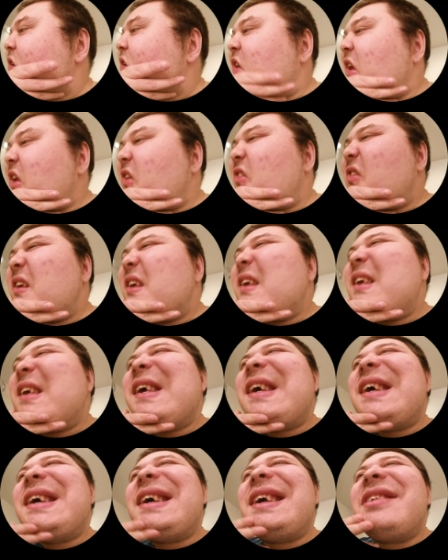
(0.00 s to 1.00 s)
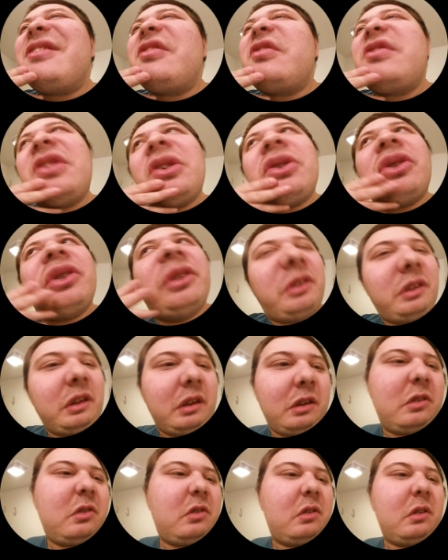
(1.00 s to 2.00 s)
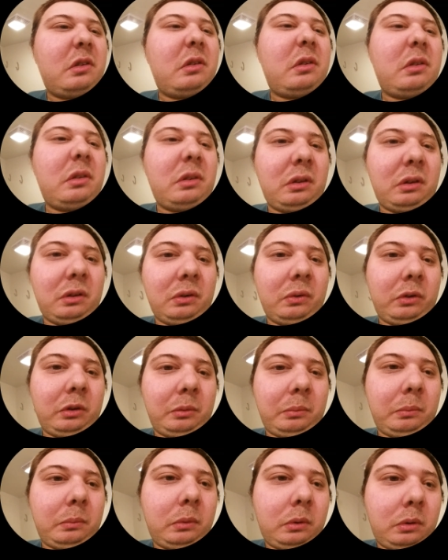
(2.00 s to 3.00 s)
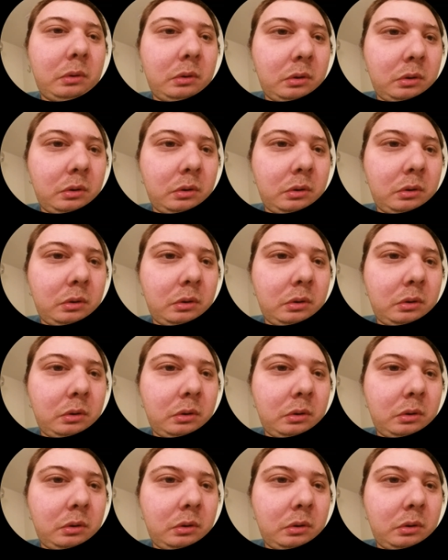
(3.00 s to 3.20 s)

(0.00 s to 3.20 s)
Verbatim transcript: 16 gig is still decent. You know what I mean?